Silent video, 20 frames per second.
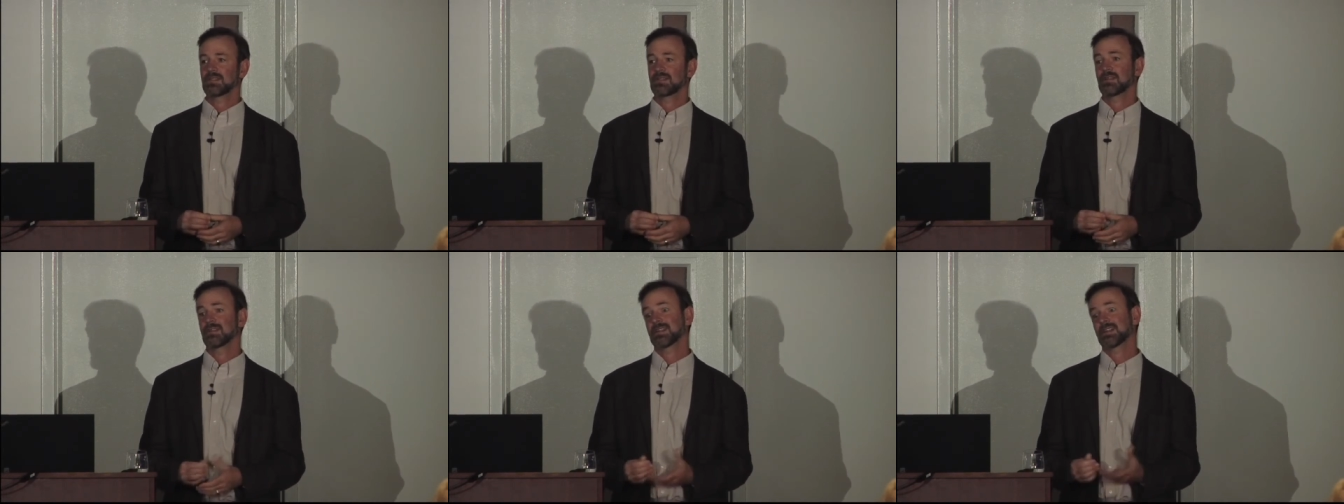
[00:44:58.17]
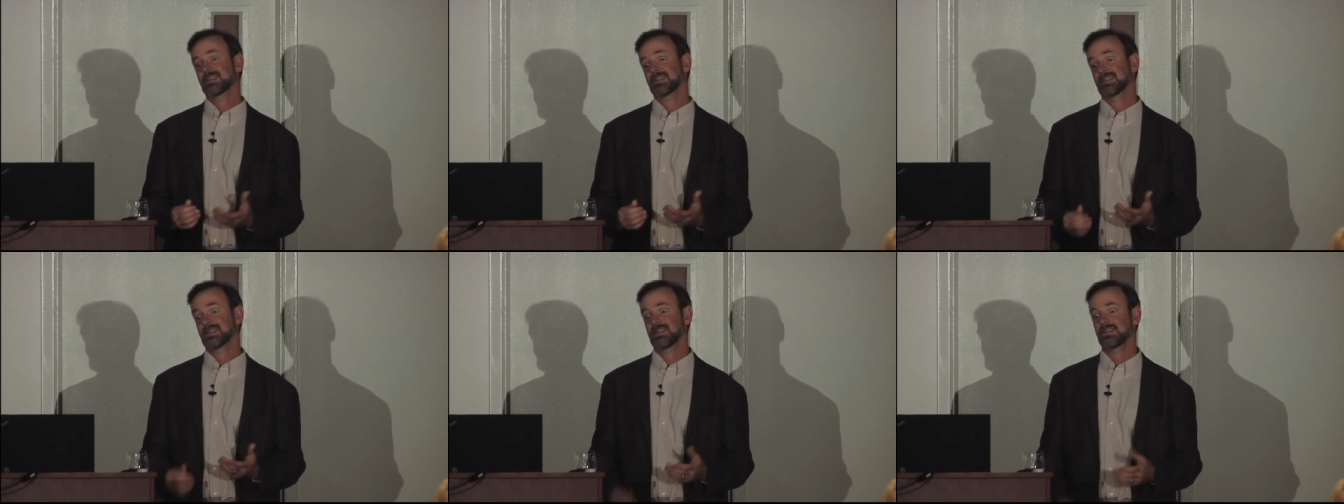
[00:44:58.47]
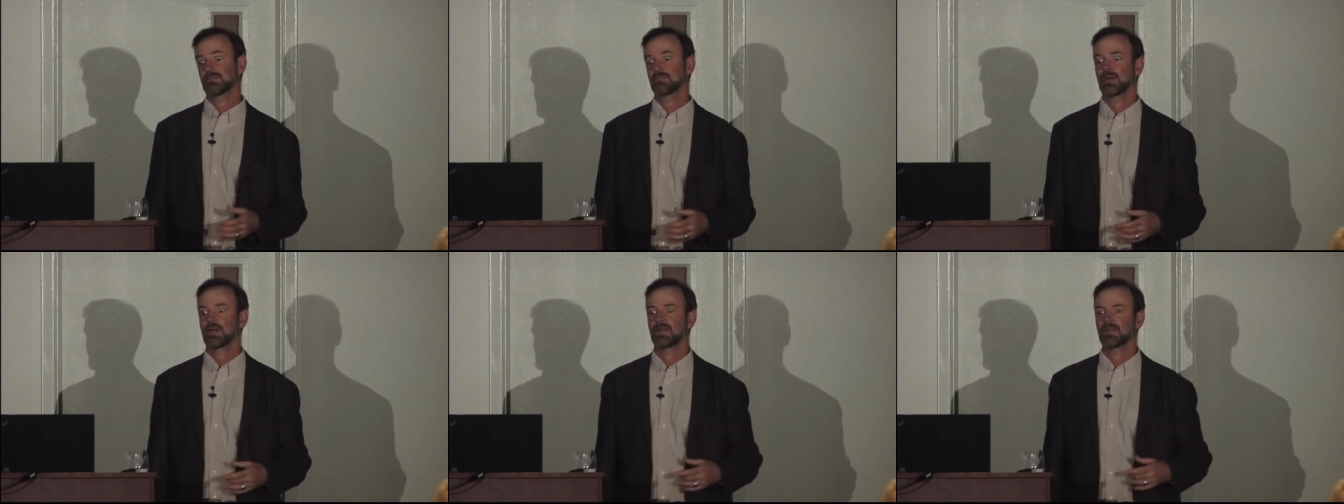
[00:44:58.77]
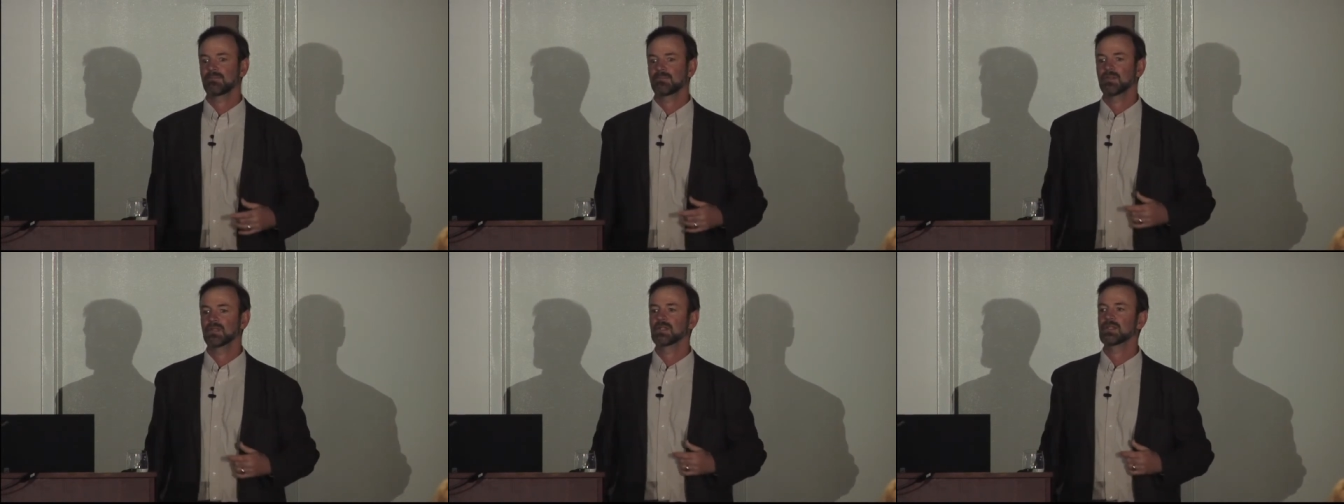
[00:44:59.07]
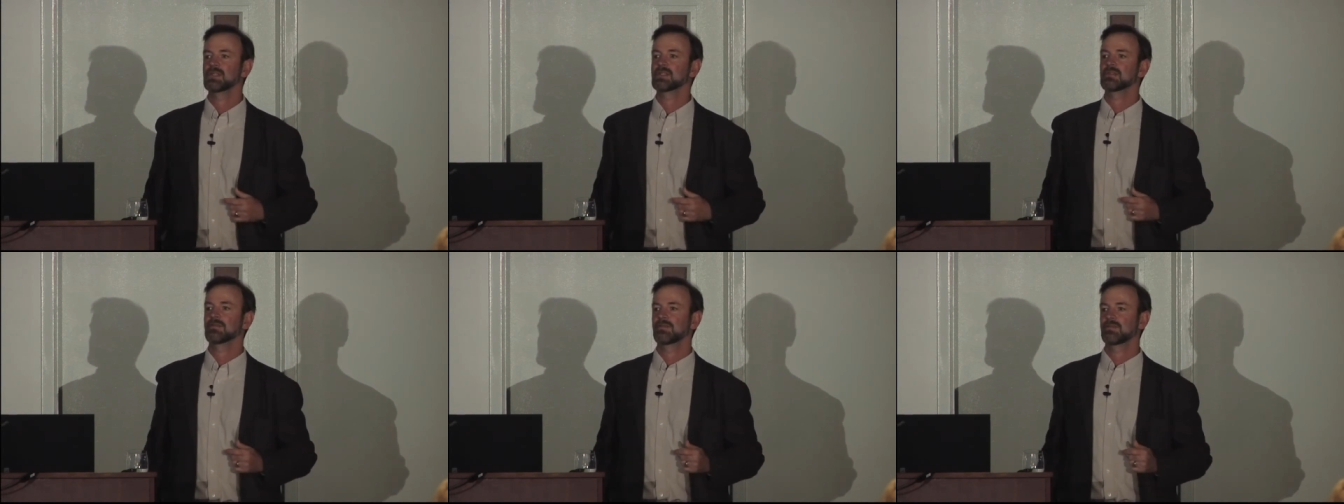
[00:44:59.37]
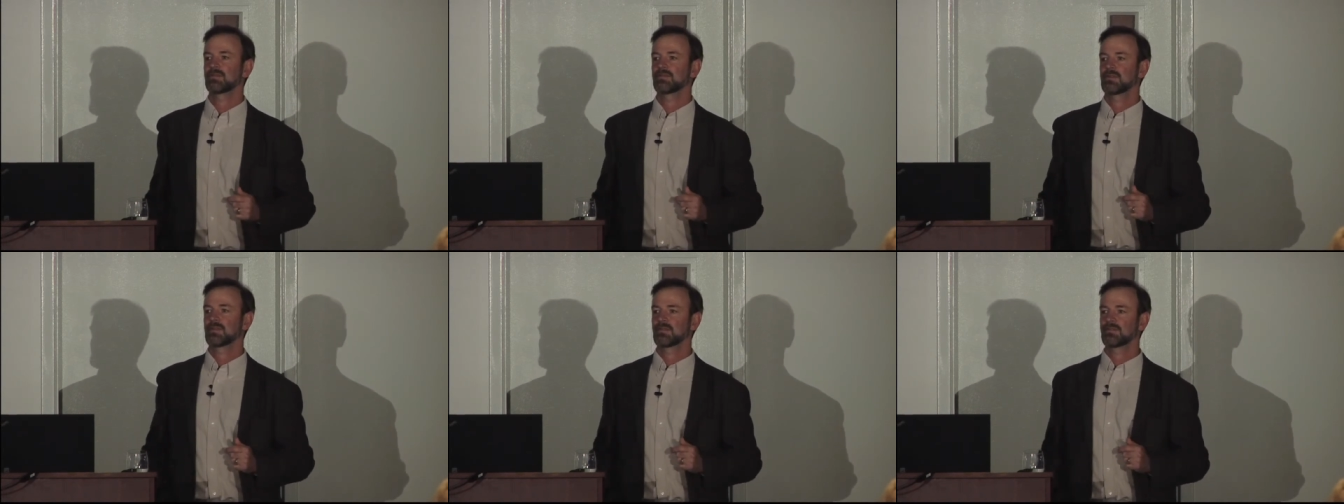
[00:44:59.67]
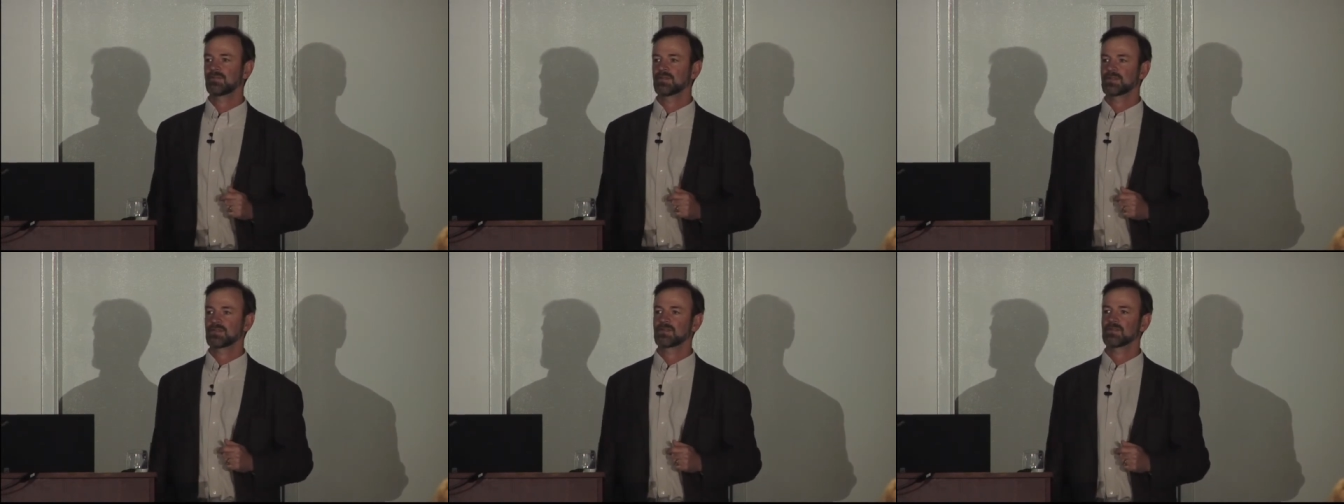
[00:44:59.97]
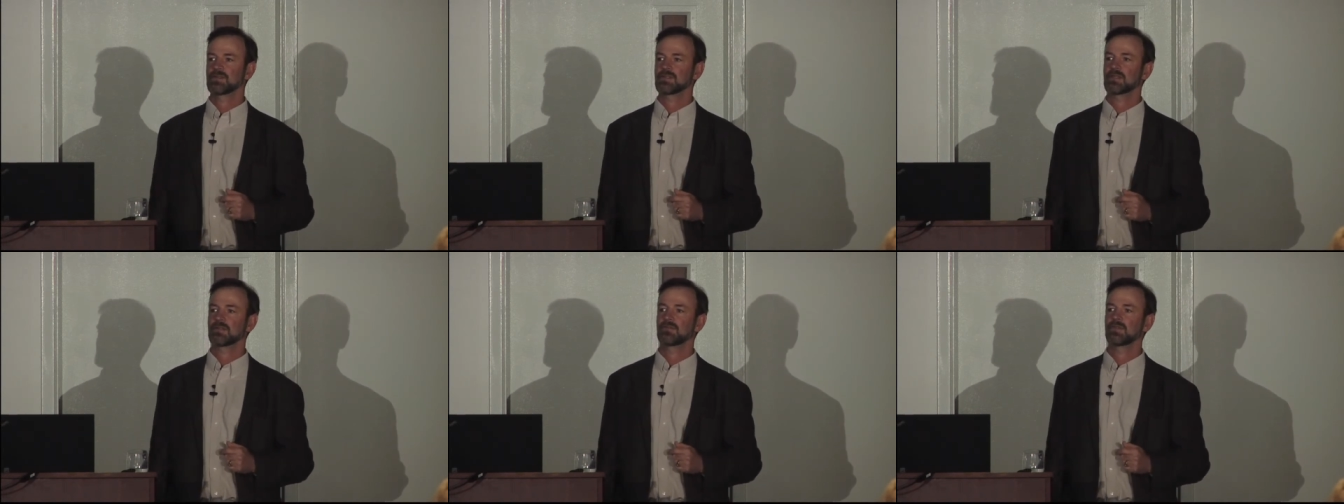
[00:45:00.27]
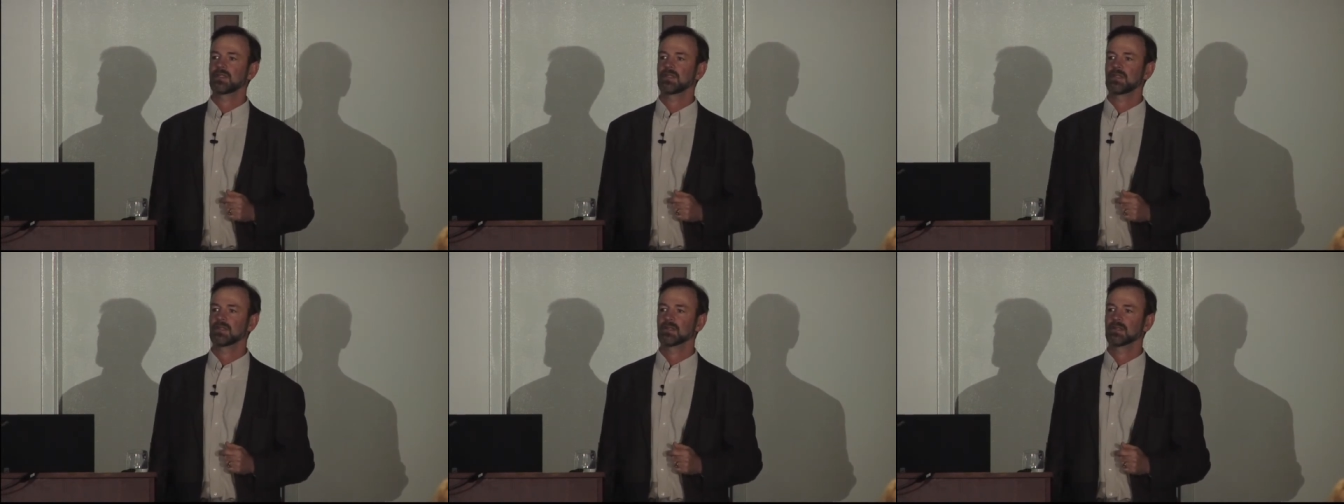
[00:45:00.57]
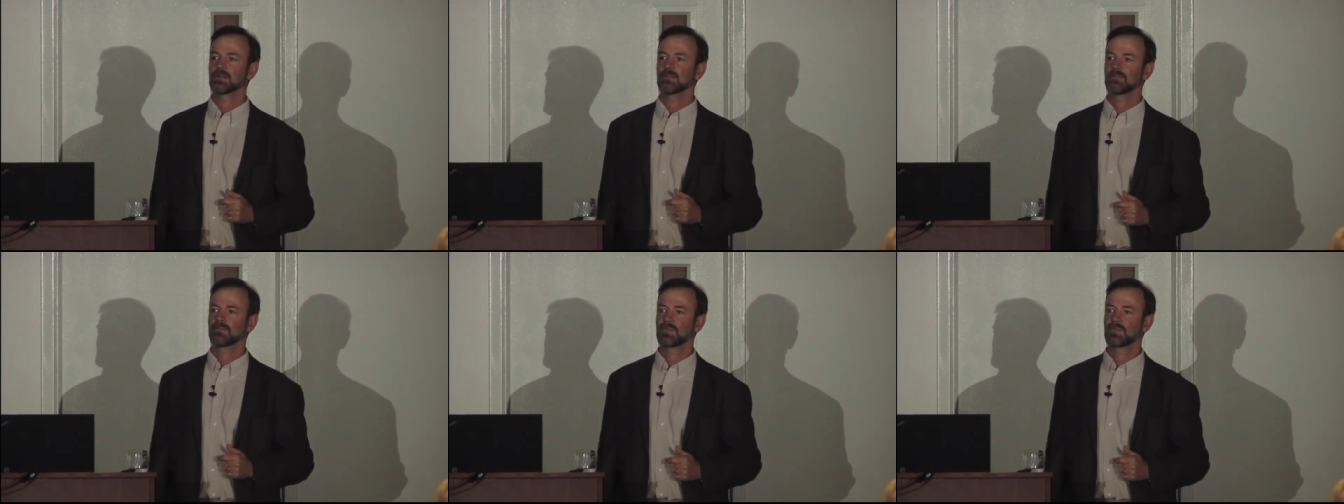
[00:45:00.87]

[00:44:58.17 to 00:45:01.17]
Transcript: You know, it gets seen by millions of, of visitors every year.